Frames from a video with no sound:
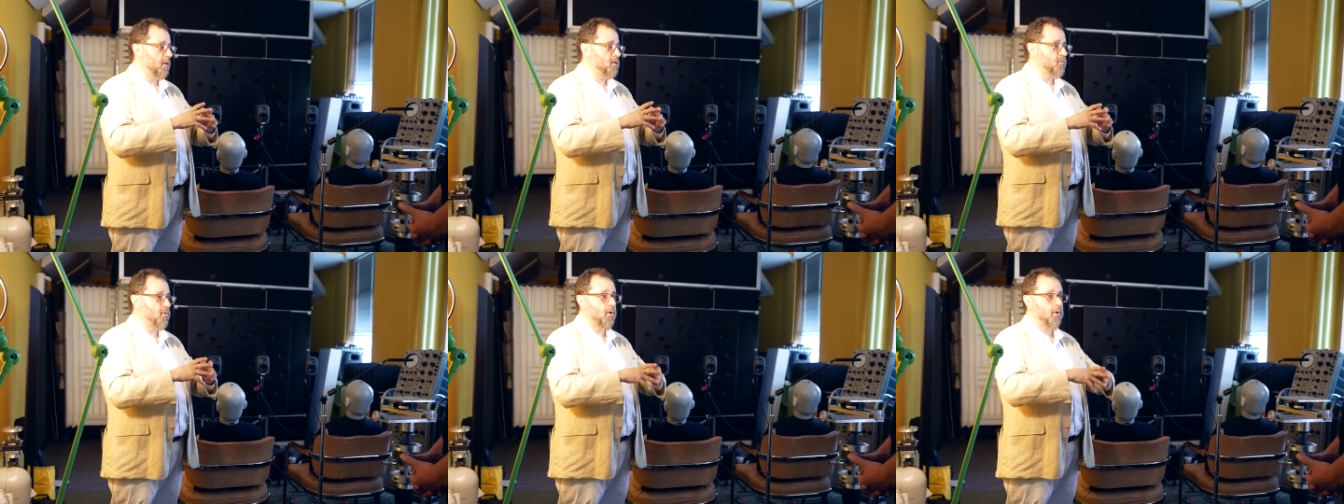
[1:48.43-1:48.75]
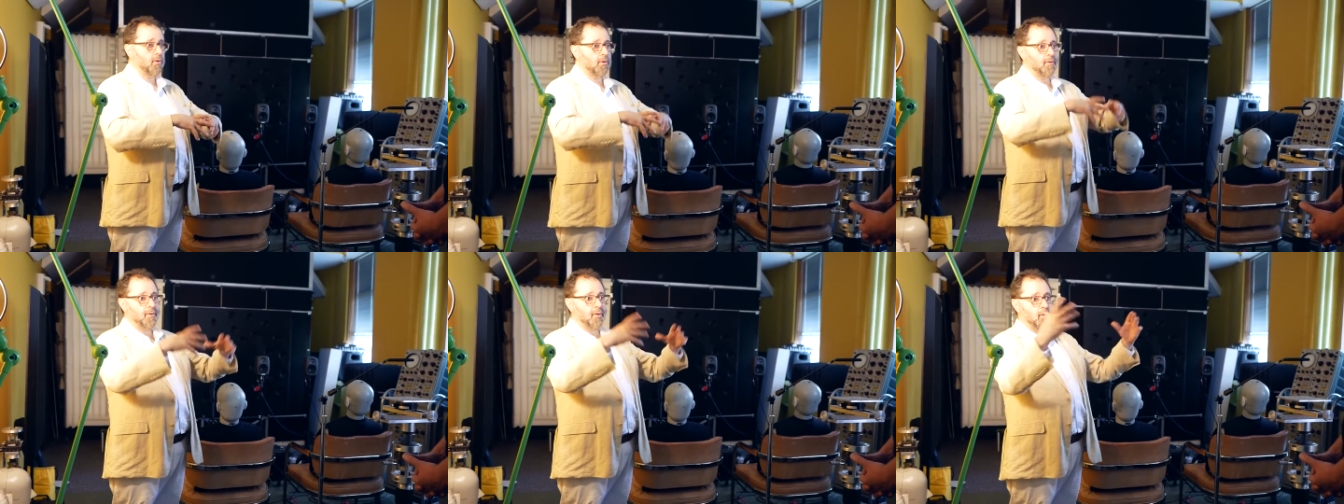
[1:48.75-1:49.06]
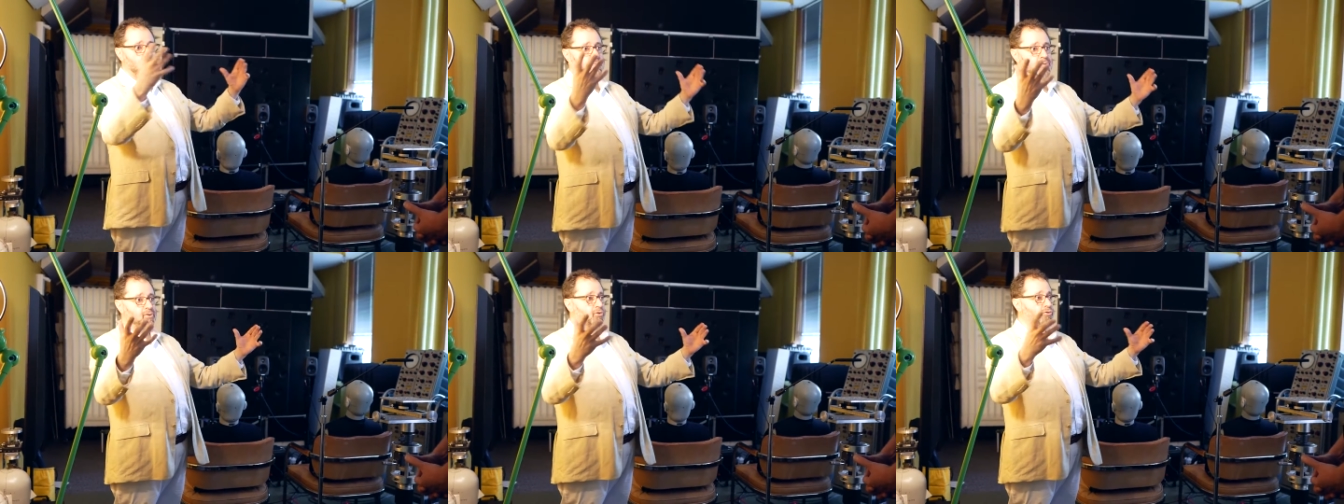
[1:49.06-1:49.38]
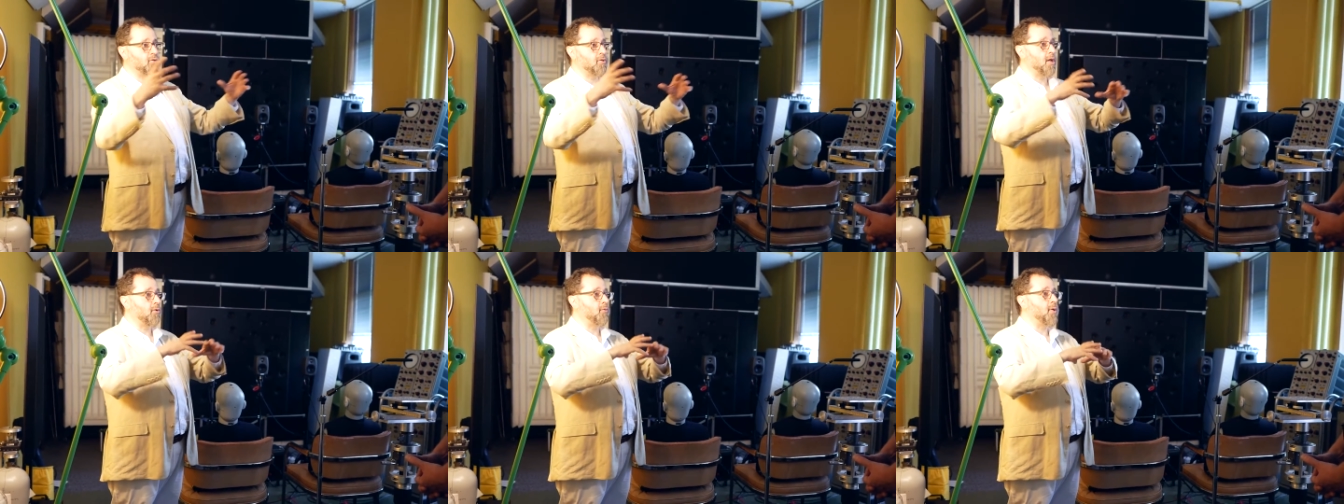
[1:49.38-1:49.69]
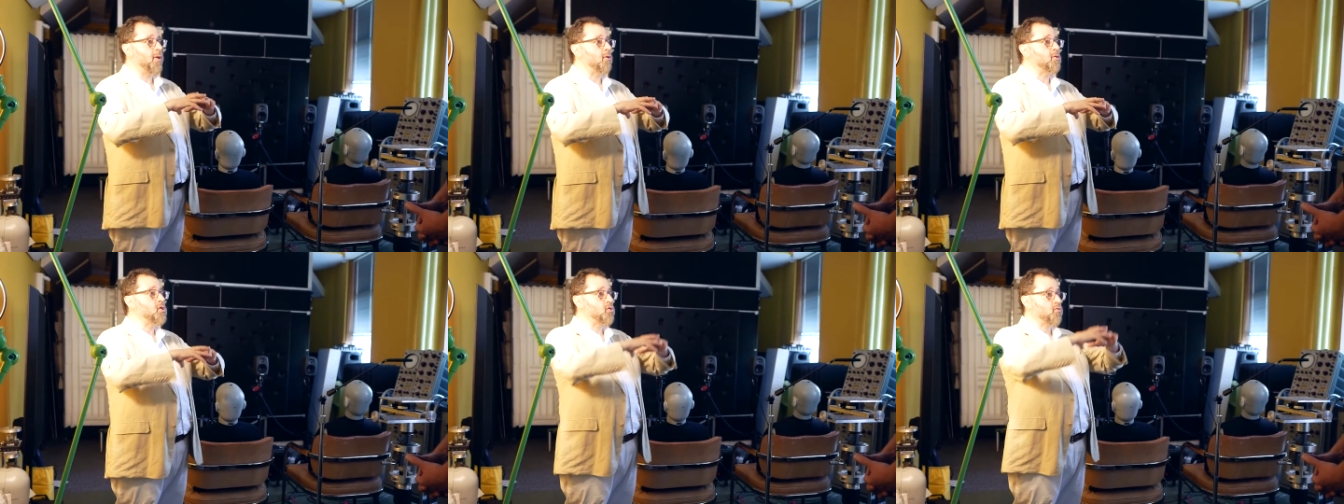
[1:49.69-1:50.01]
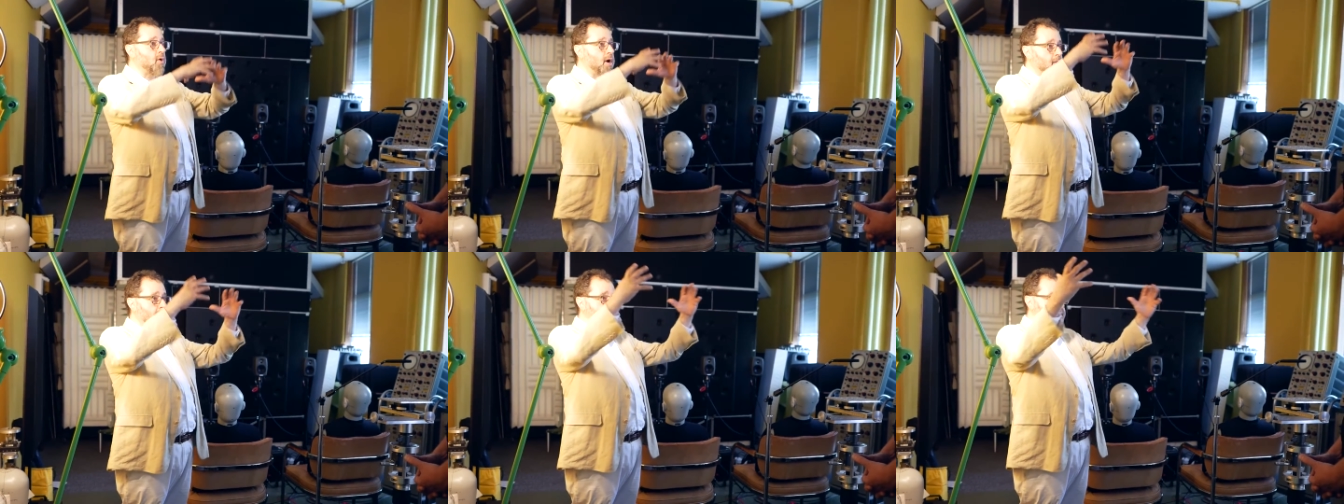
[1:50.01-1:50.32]
spherical decomposition and
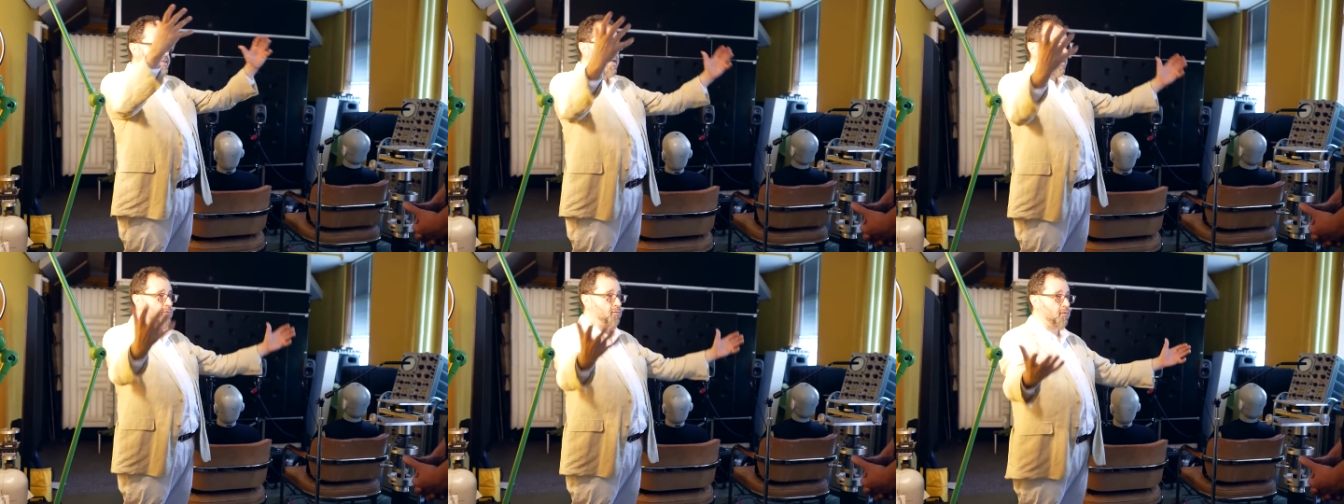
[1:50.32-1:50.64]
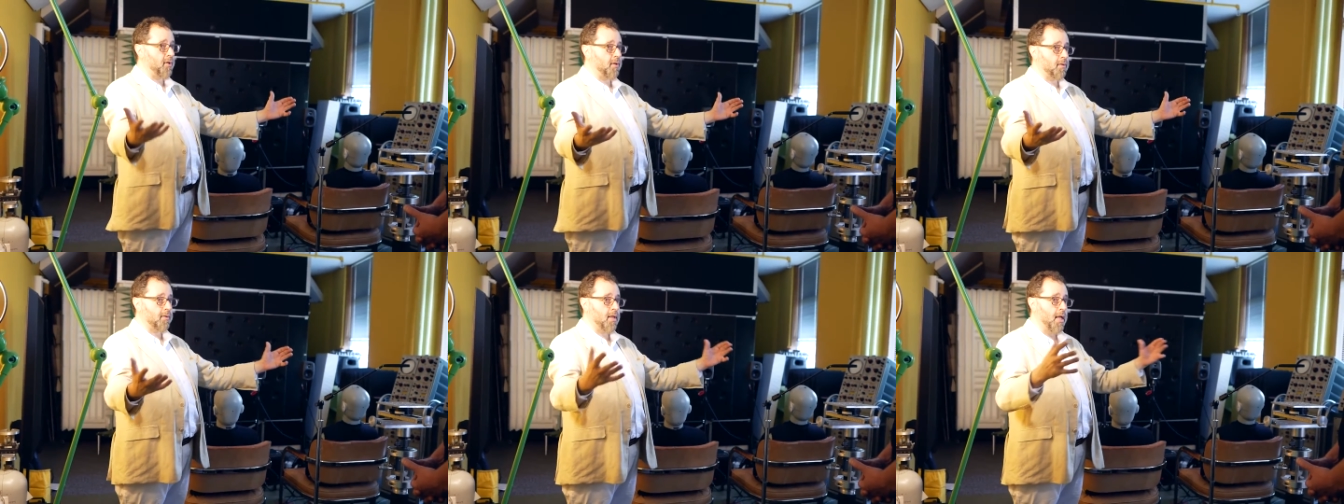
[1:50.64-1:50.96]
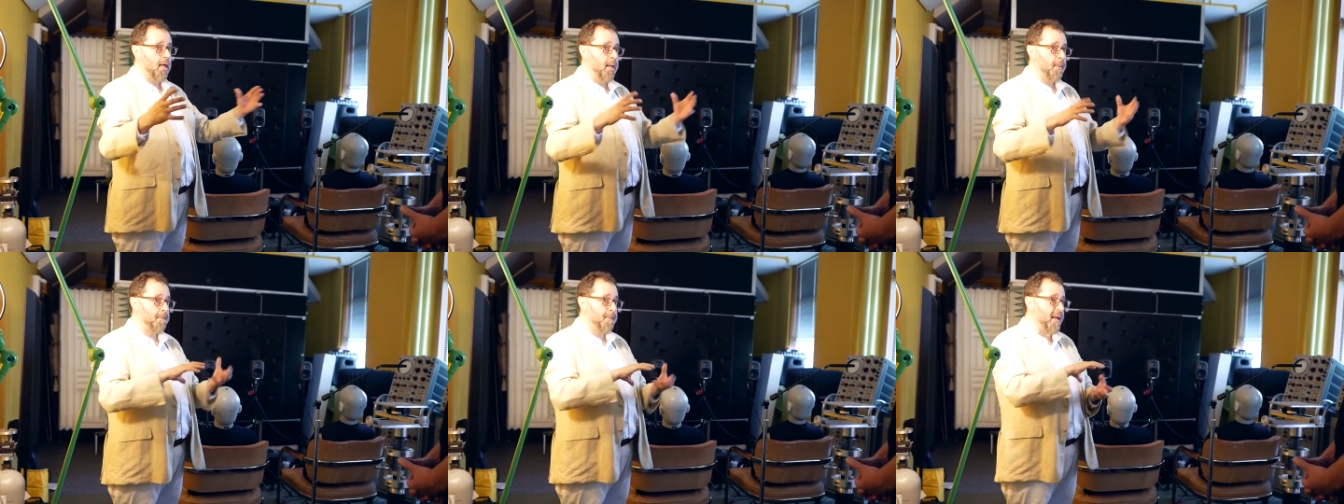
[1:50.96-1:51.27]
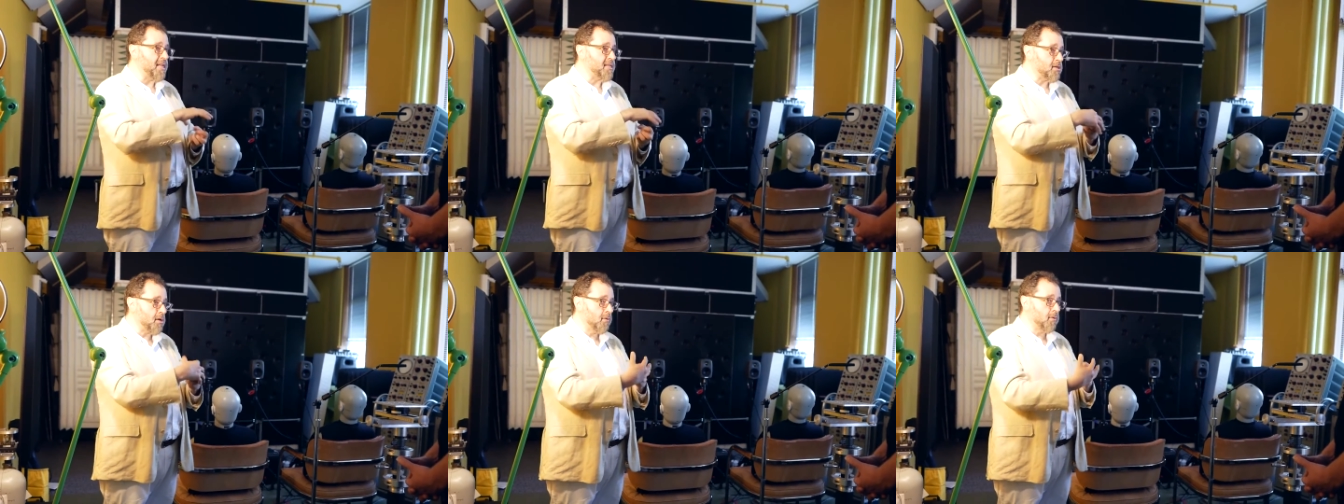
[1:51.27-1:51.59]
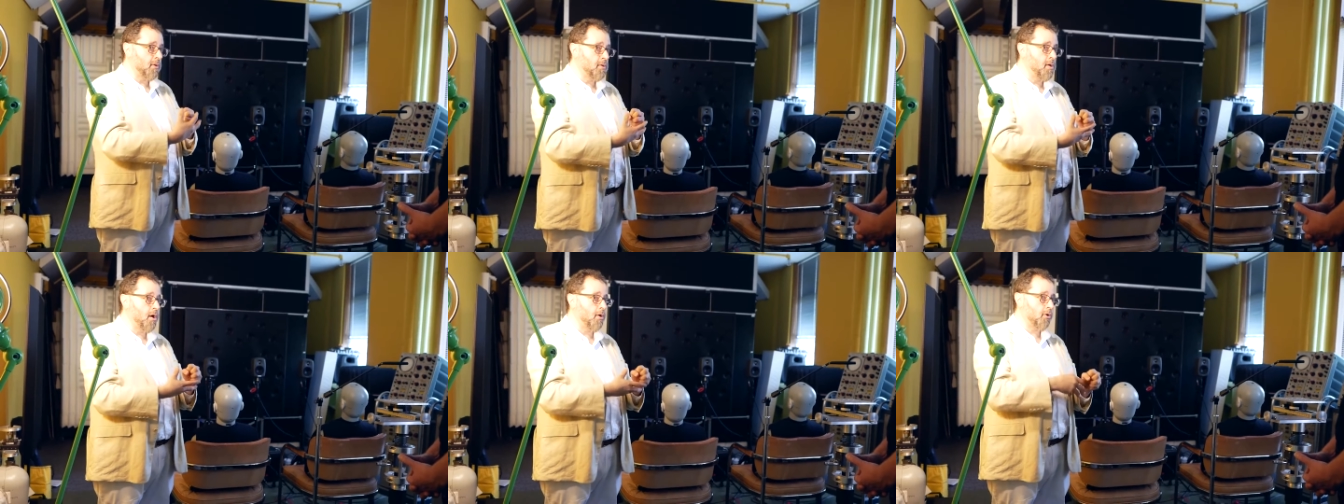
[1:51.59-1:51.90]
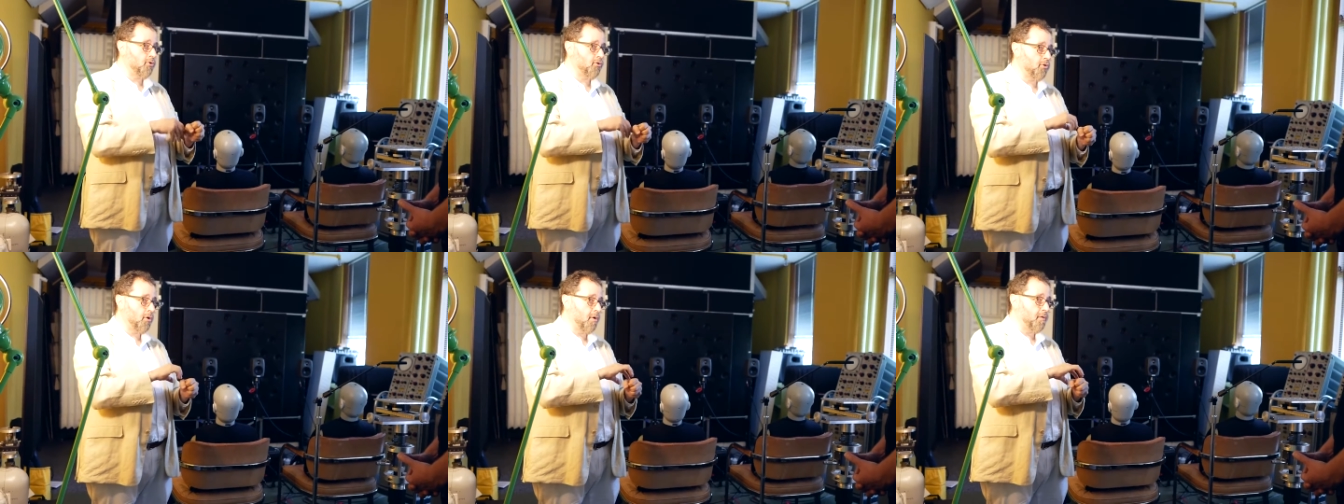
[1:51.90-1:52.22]
reconstruct the sound field based on the
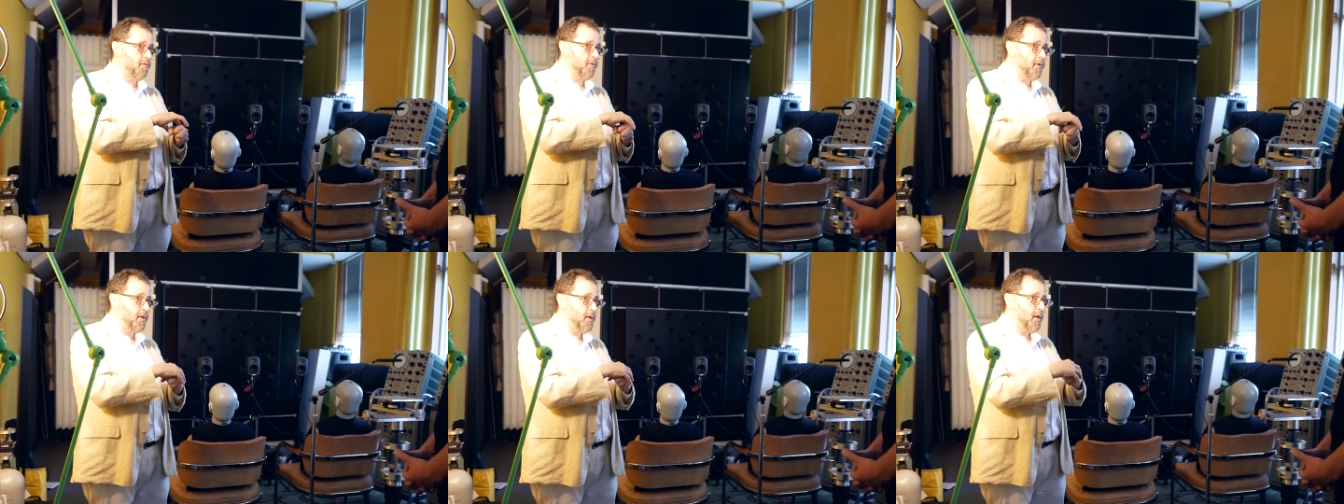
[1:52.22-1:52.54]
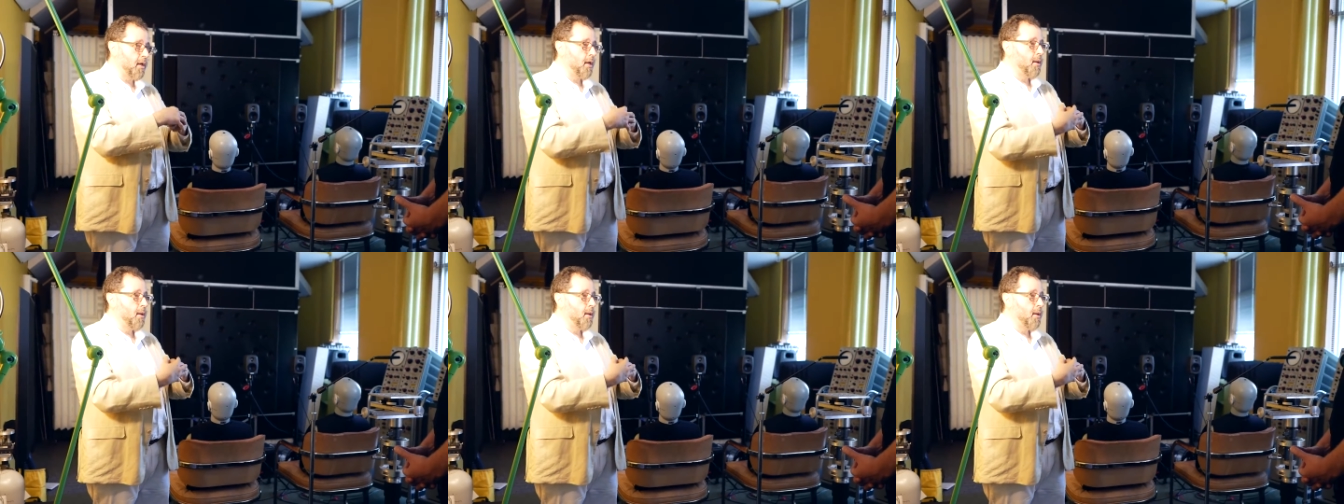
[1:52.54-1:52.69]
knowledge of the